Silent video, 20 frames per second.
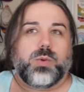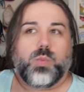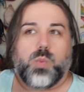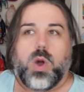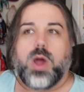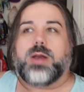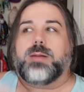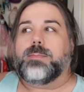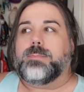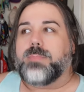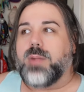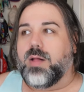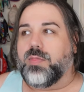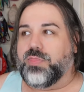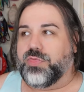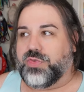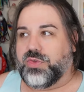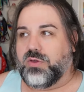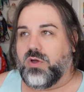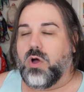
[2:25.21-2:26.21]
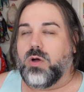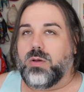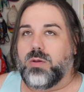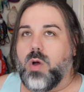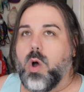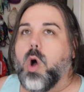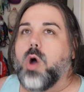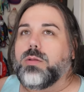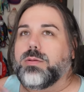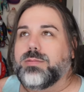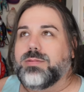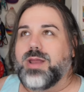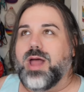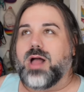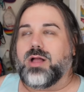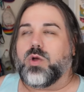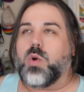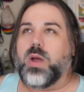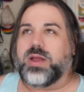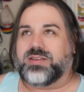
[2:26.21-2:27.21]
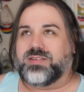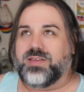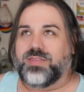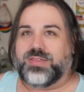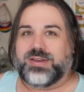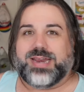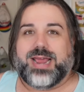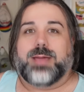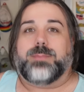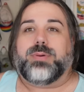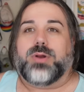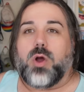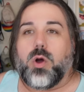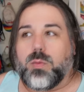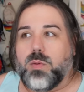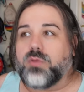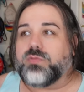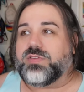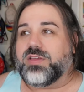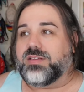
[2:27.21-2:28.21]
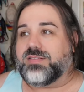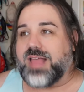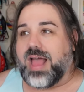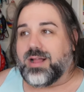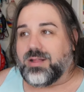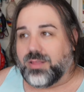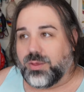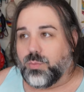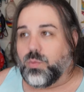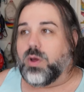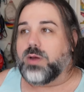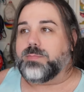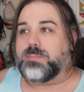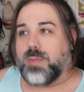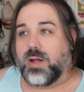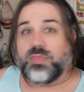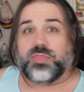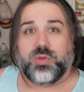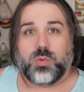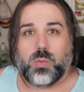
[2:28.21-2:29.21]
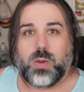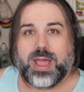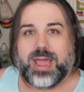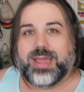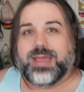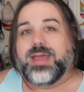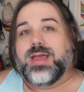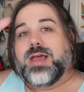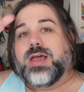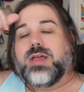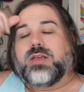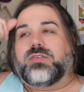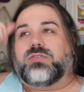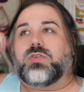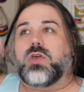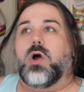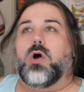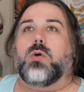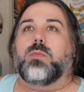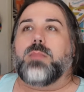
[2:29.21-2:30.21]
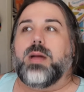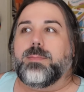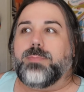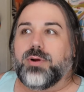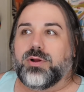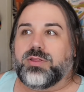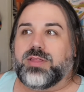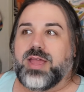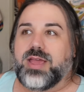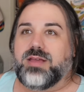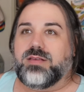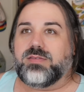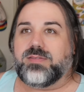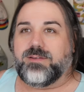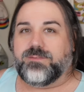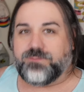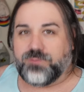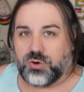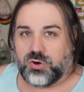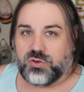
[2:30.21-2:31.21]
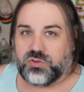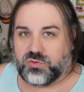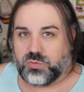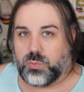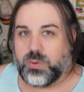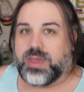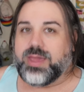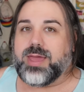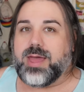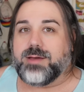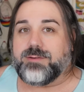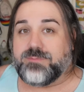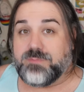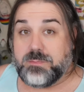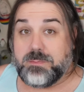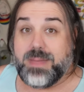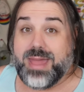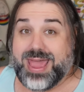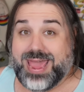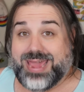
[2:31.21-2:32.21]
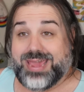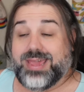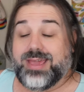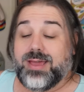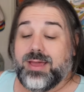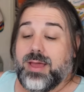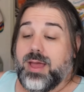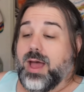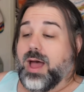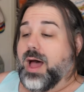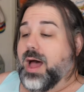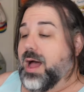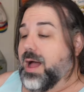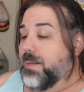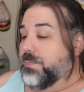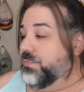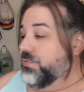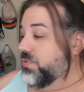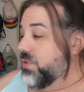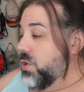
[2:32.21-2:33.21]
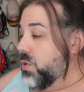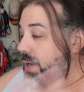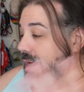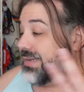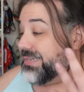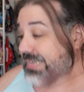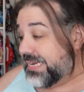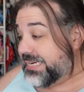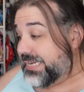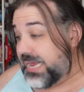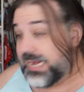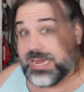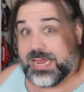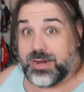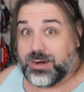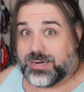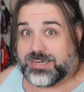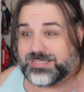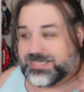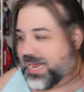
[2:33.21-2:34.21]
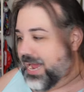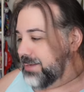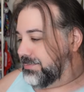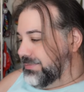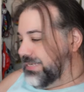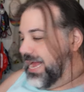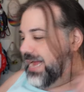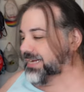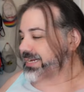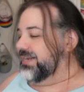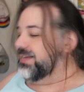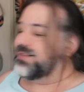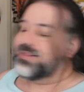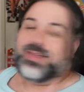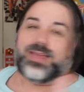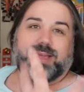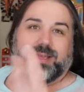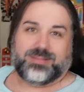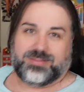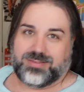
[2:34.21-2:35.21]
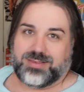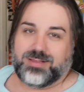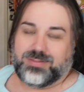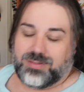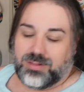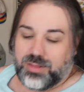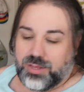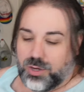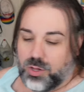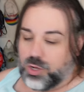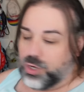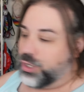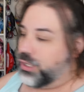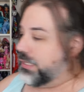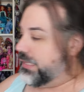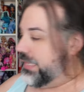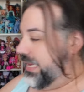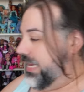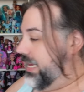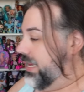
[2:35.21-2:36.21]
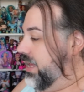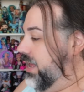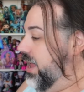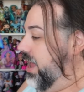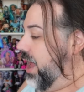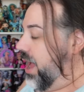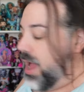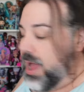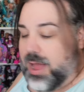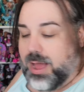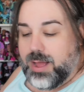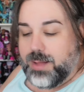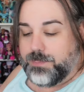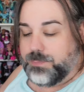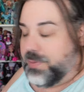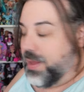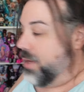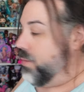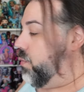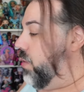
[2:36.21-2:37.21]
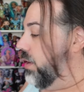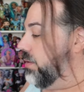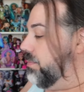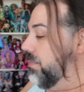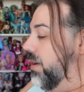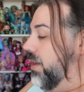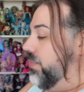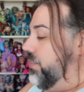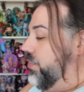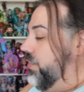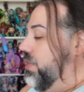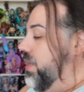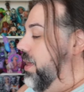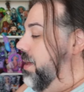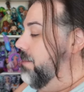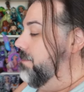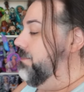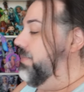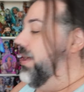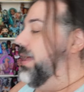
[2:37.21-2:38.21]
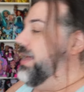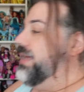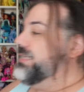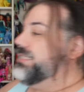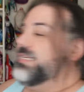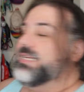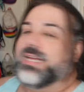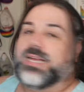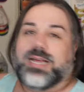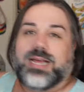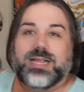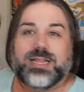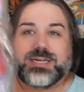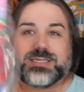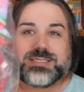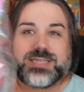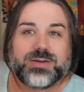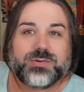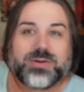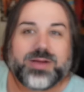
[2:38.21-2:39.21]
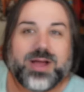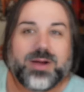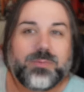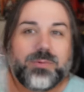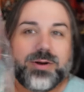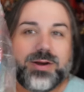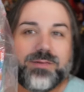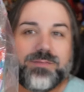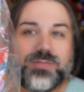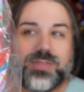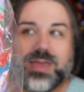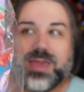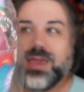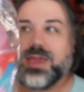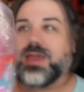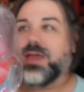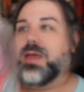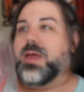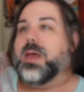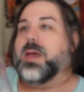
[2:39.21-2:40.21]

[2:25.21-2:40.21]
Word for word: one month, uh, not quite to the day, but almost exactly one month away. So my birthday is the first week of May. Um, so it did get here in time technically. It's it's a little early um, by one month, but it looks like we got one of the